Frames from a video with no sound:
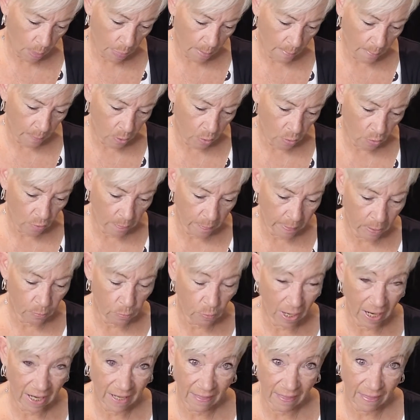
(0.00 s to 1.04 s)
the bow to be
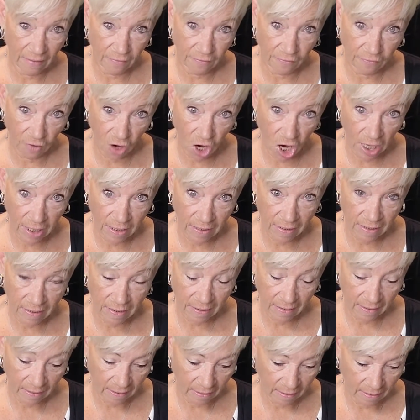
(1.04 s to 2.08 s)
right in the front.
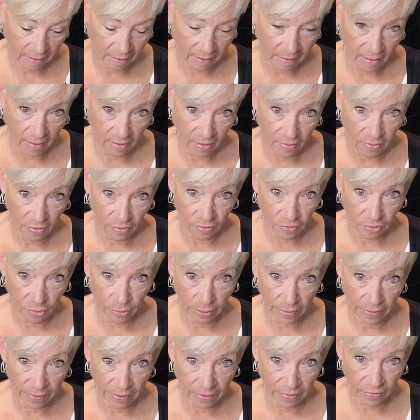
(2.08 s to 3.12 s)
So do
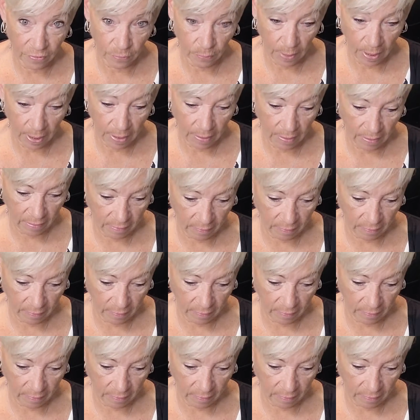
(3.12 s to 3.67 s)
it this way.